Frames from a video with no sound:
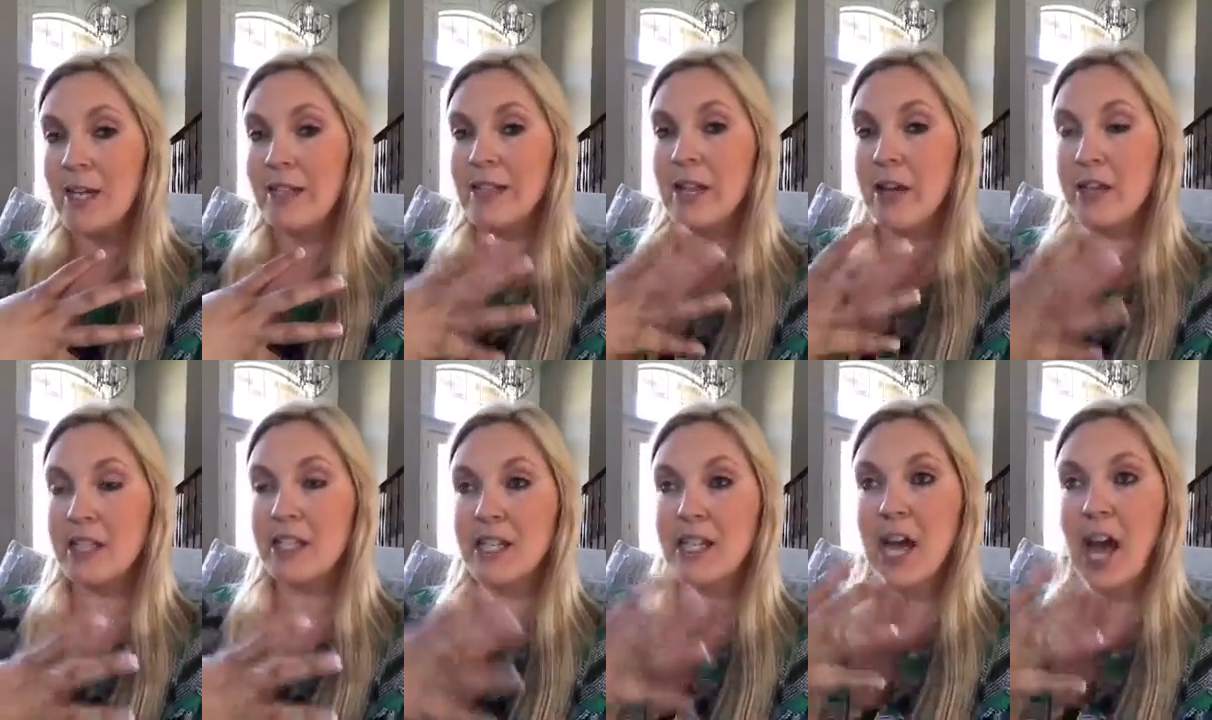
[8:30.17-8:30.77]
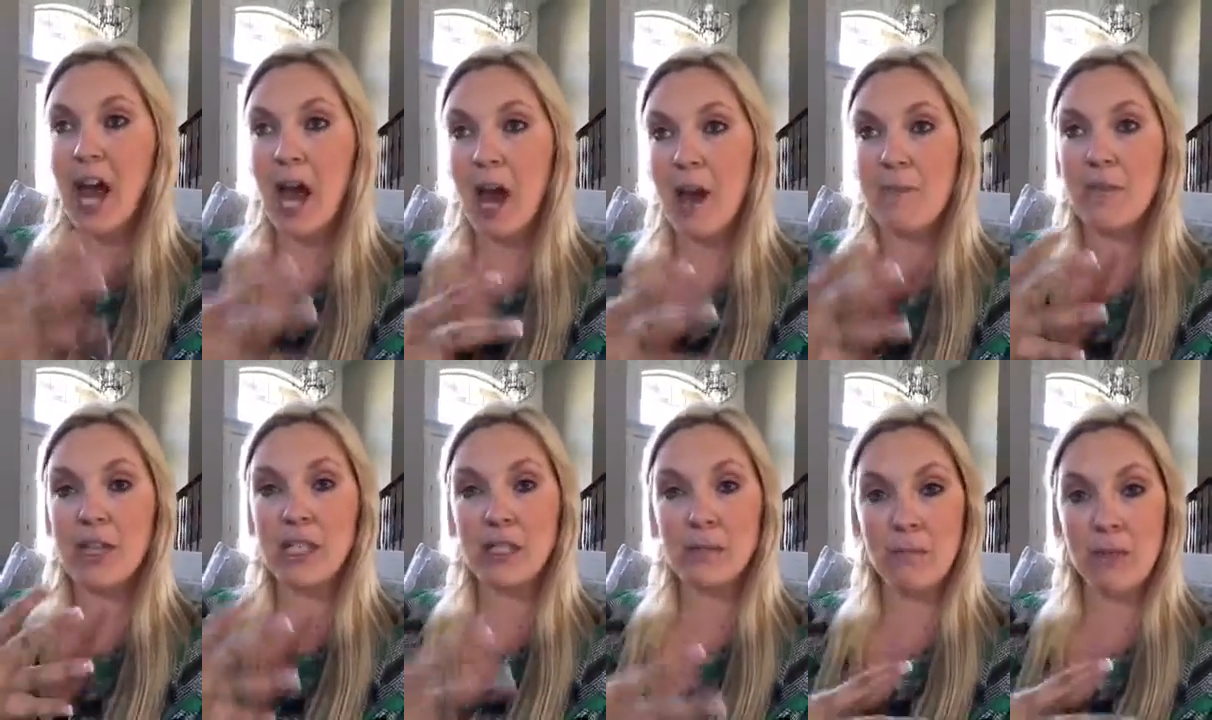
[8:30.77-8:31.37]
doesn't have
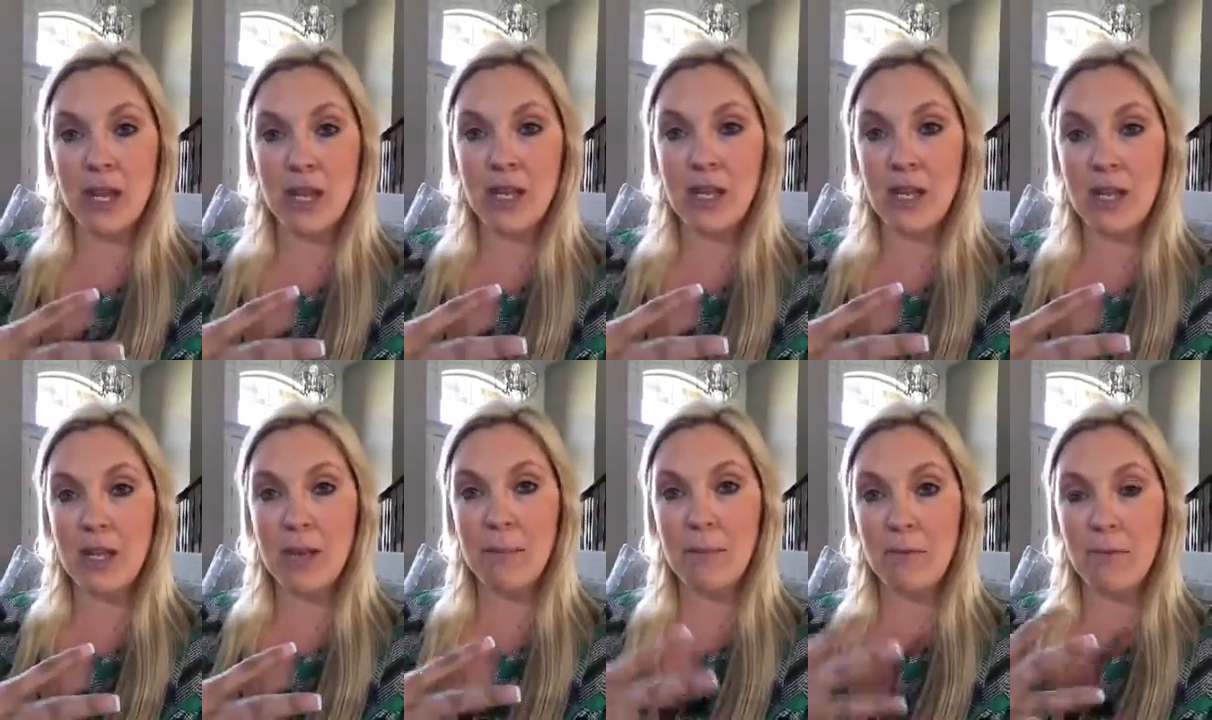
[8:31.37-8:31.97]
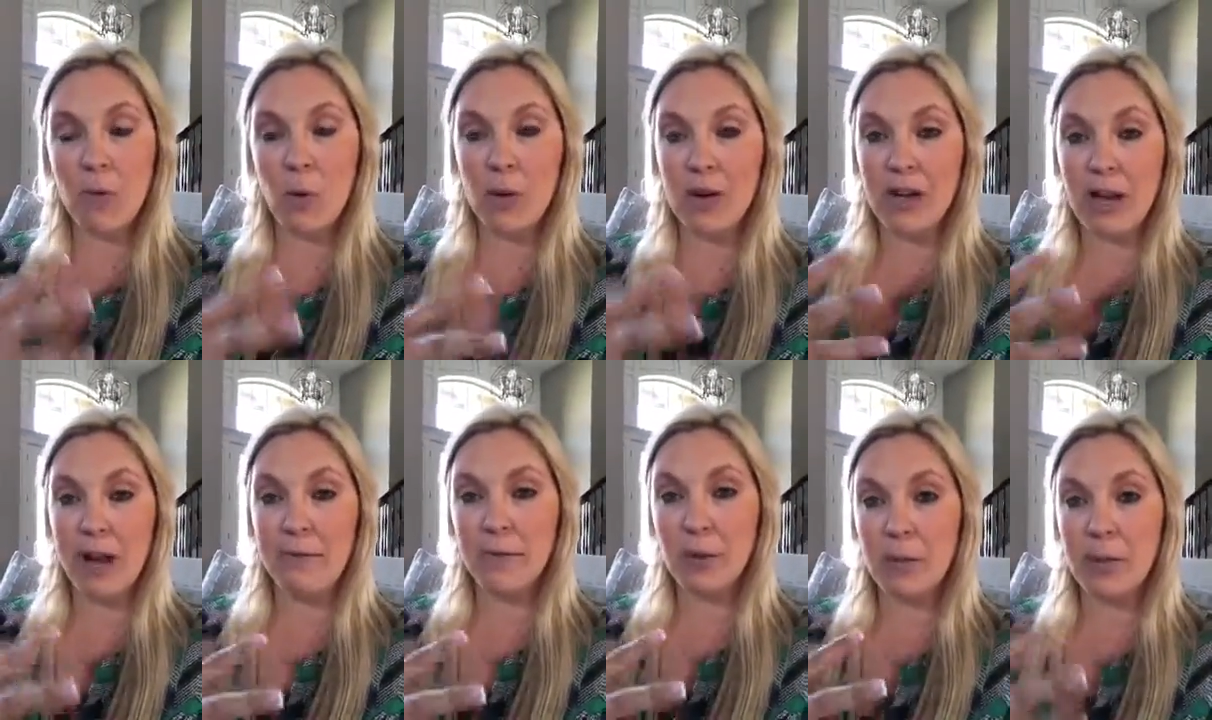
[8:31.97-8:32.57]
as many before and
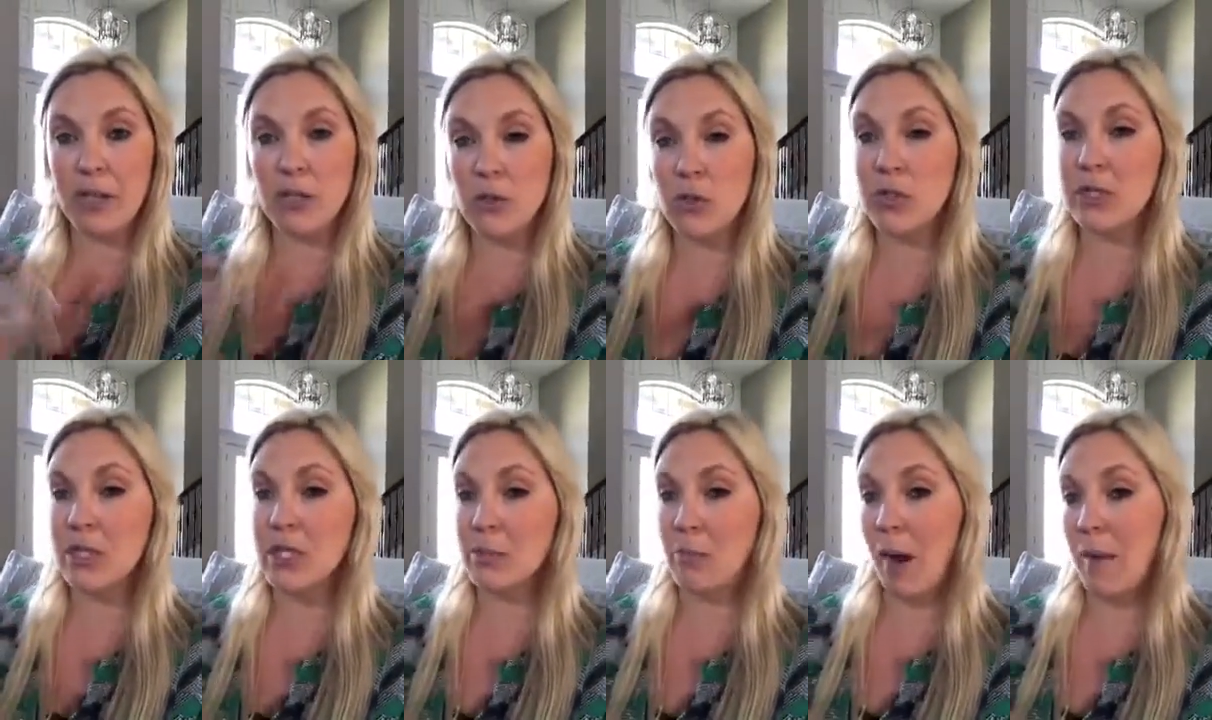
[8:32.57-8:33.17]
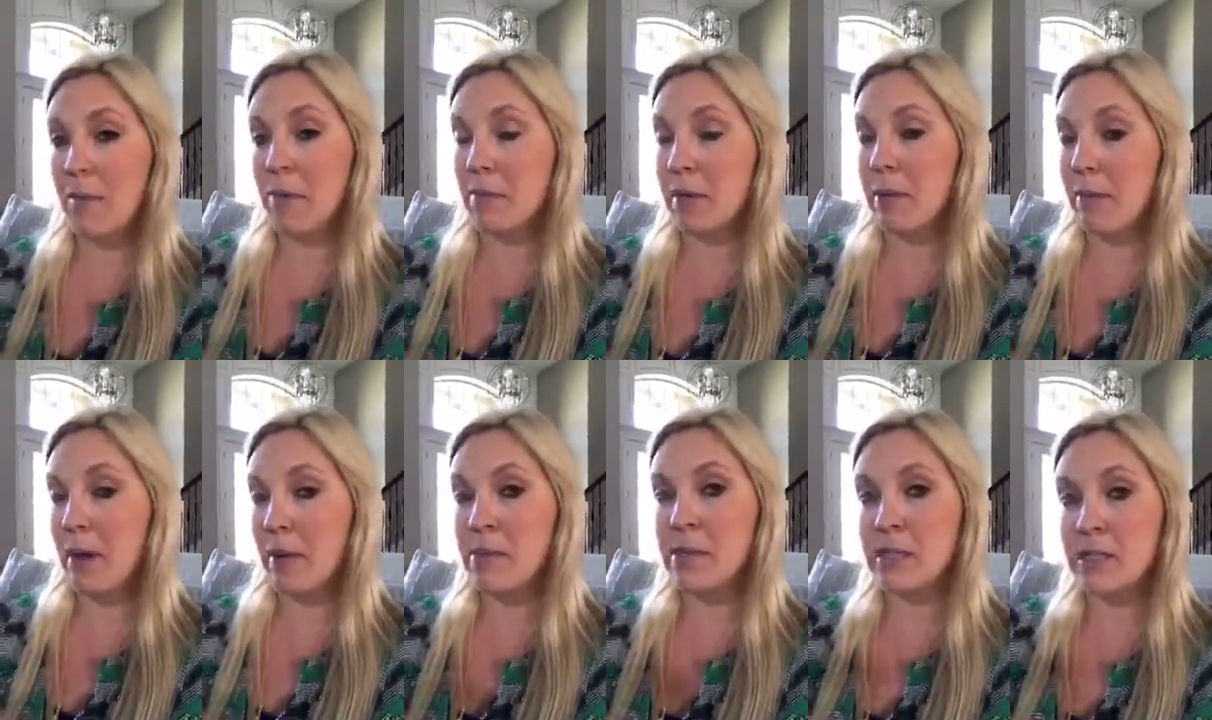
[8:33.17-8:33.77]
after pictures as probably
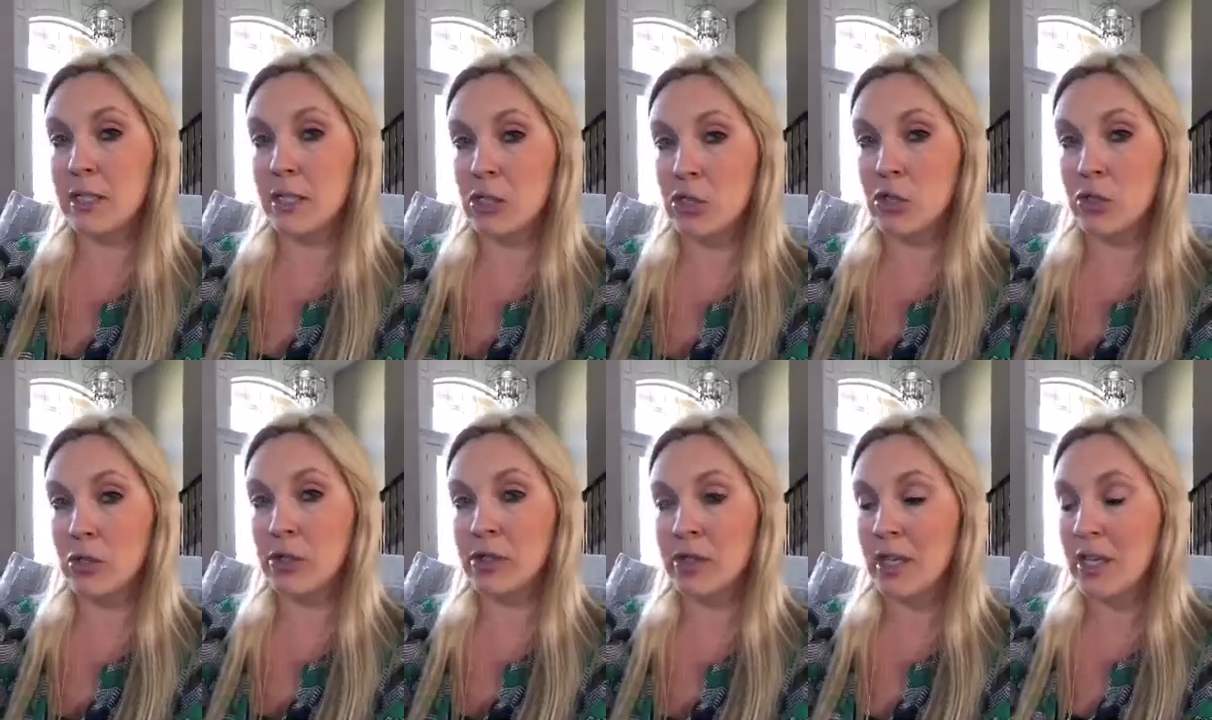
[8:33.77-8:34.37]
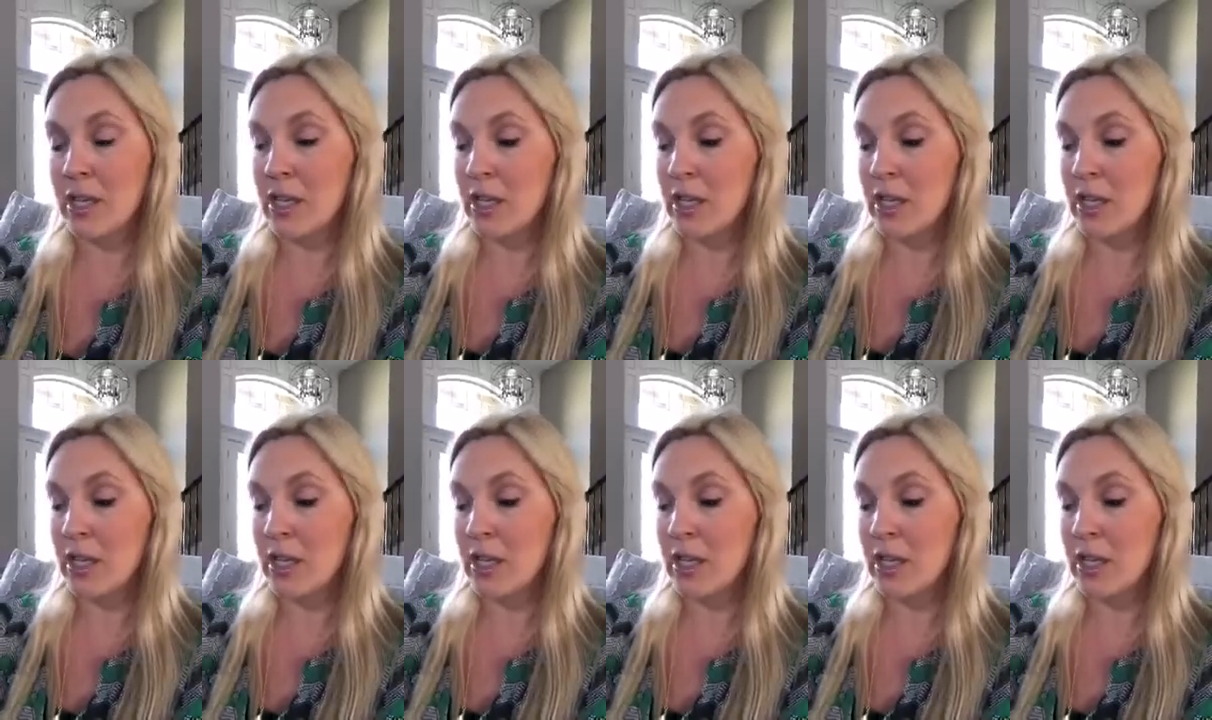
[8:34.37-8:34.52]
my potentials